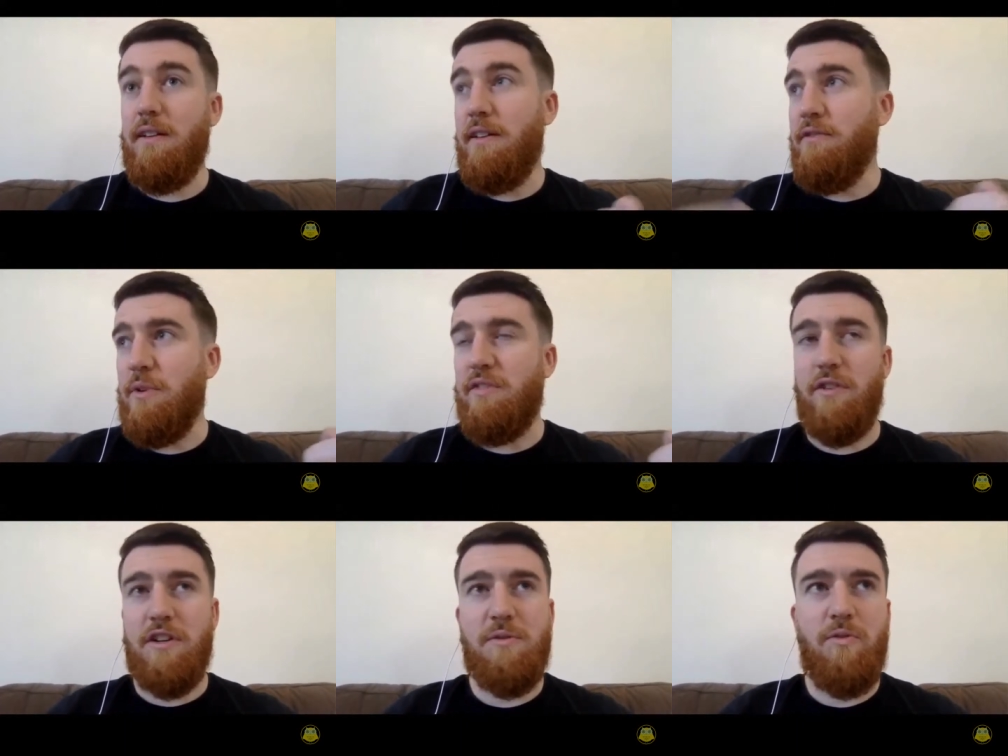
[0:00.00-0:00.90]
even with
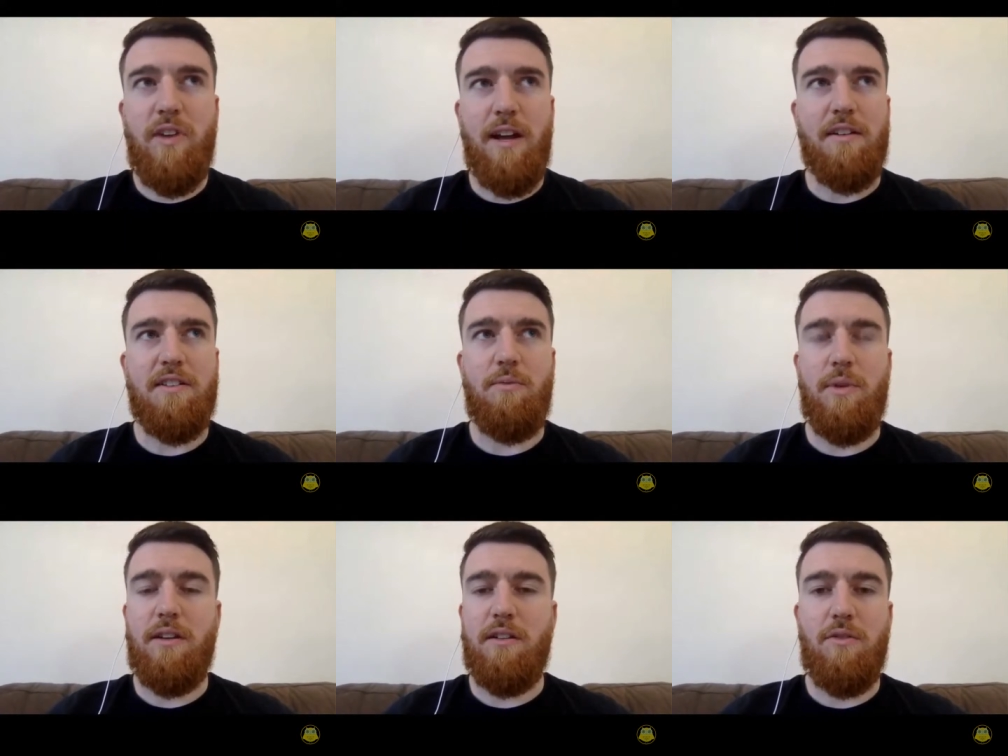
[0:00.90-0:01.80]
virtual reality,
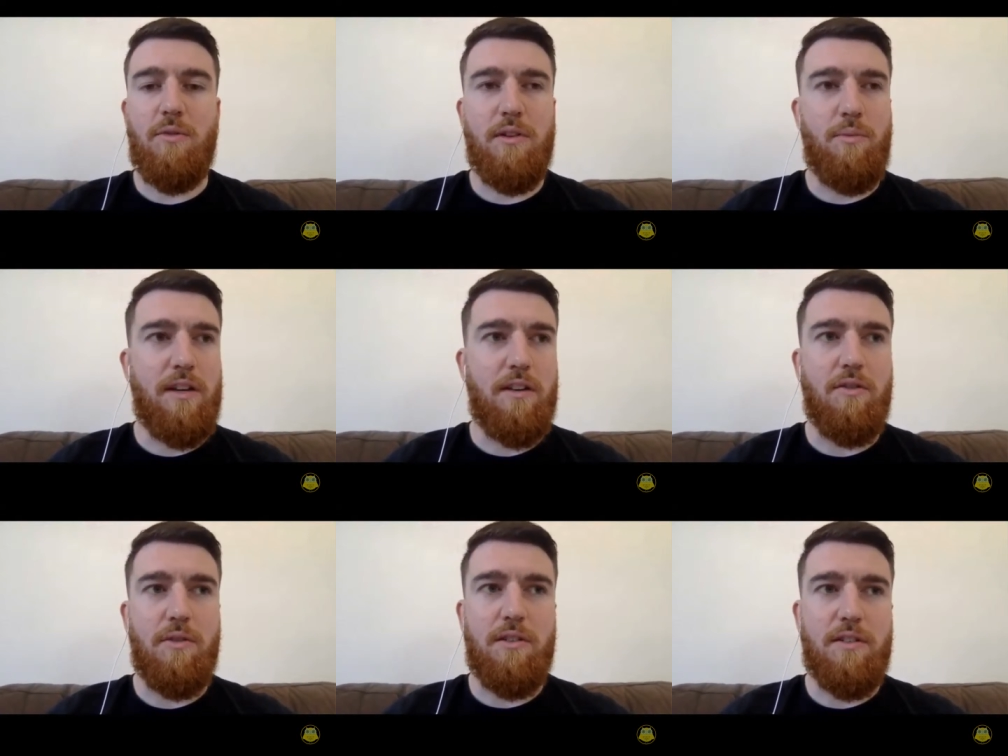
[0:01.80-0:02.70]
we can go on we can
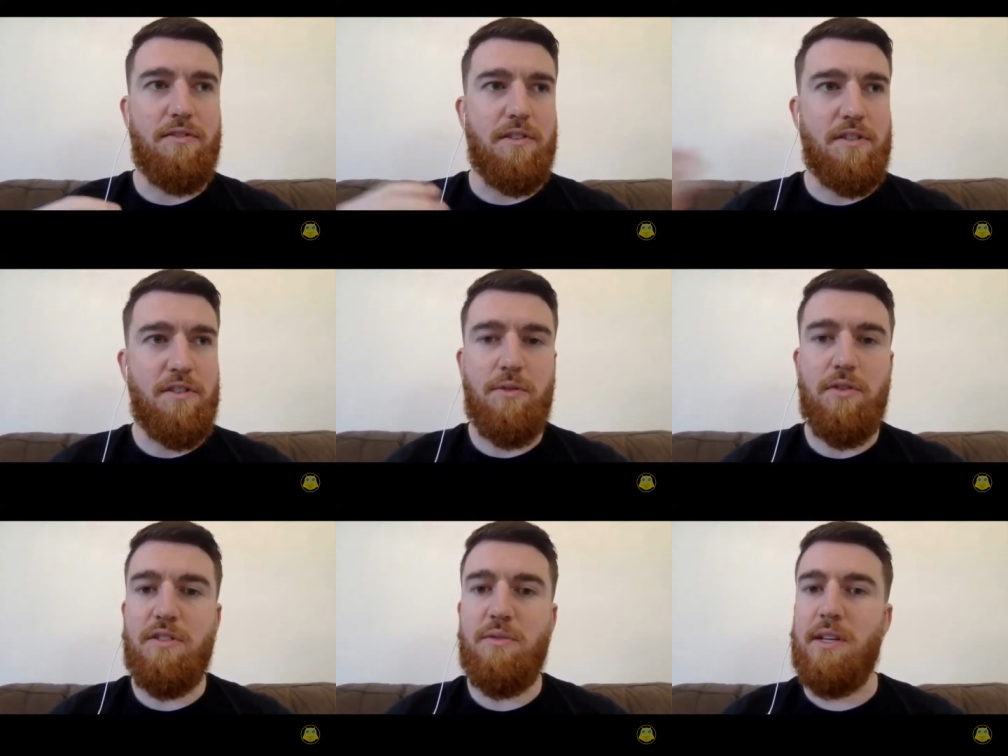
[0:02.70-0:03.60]
go on different
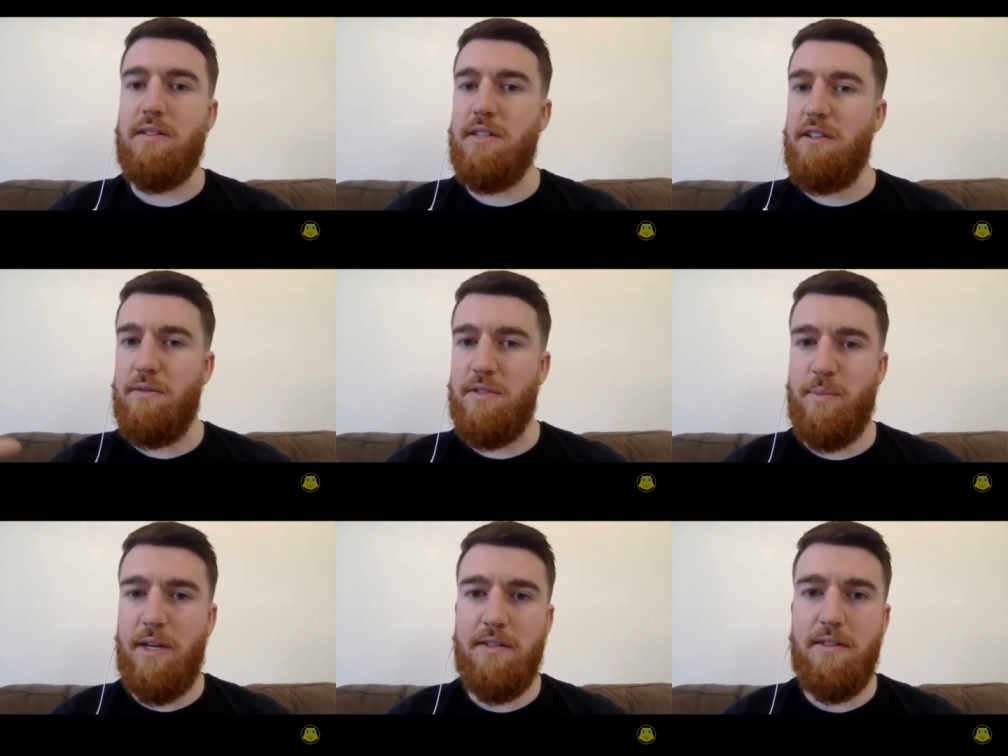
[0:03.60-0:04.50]
tours. We can see new
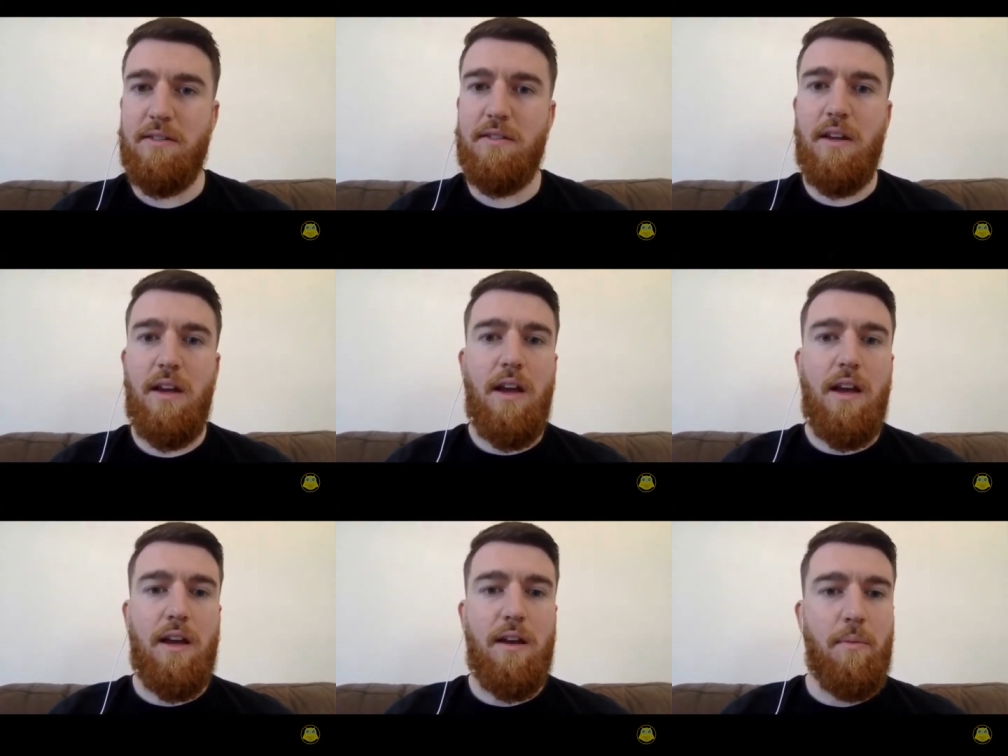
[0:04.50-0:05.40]
spaces,
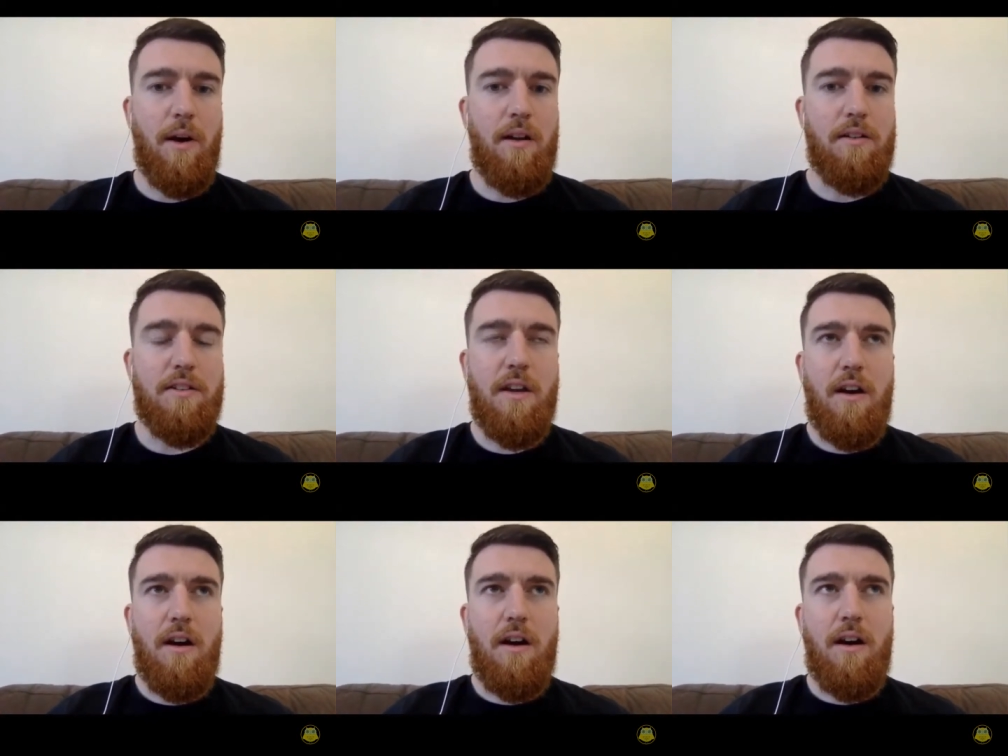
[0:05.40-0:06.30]
um, and
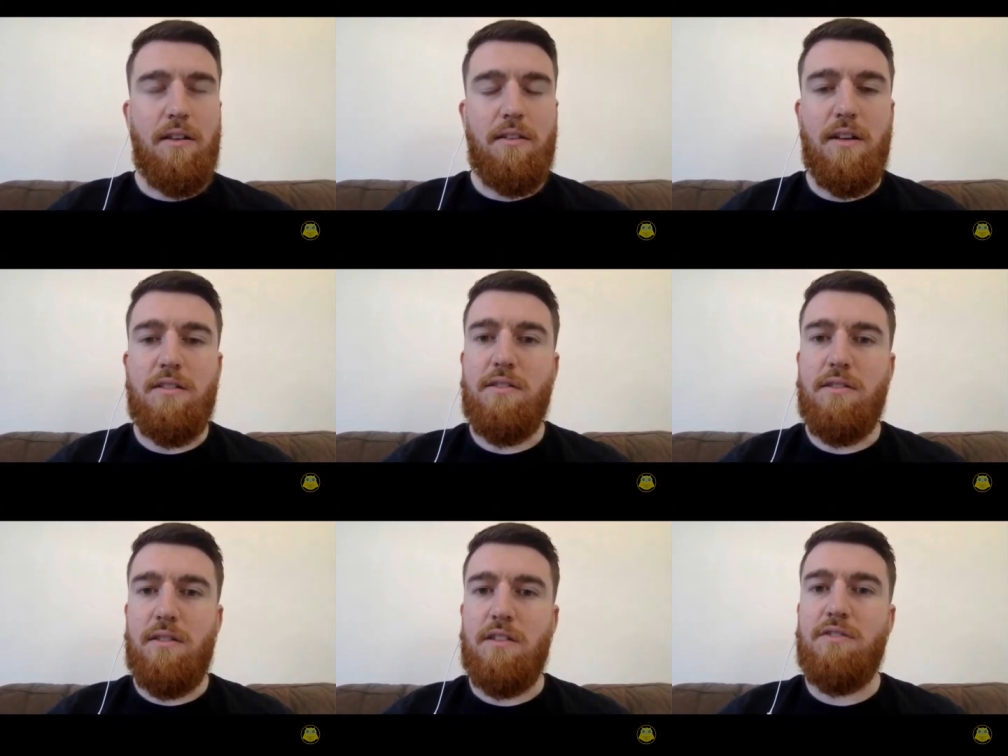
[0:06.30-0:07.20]
I think
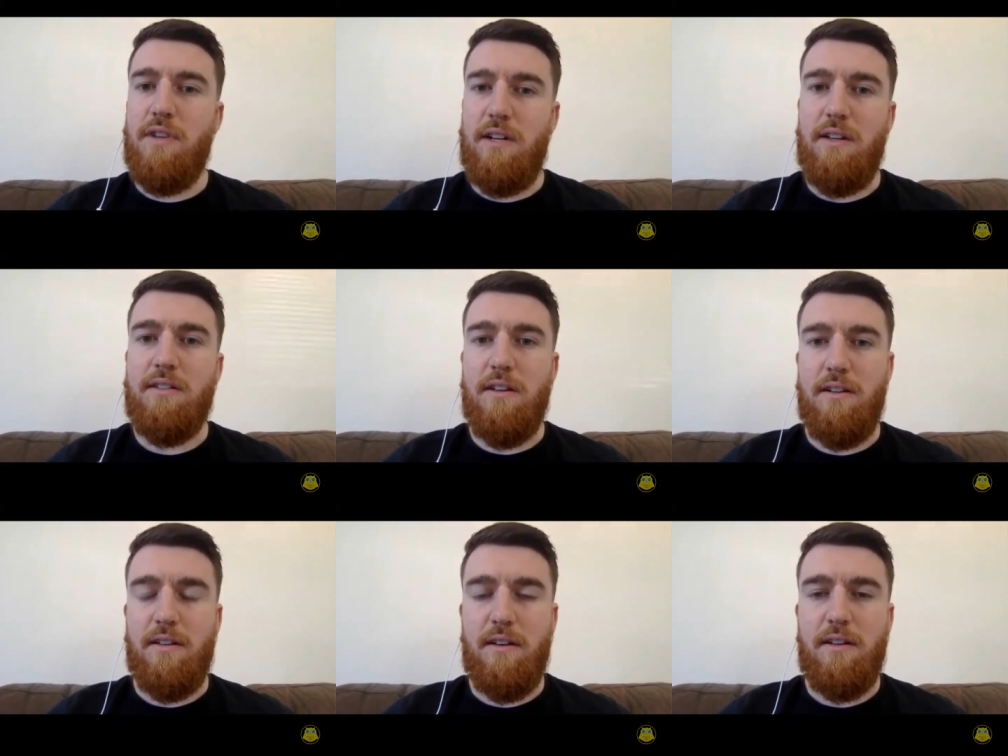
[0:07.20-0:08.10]
that's that's really exciting.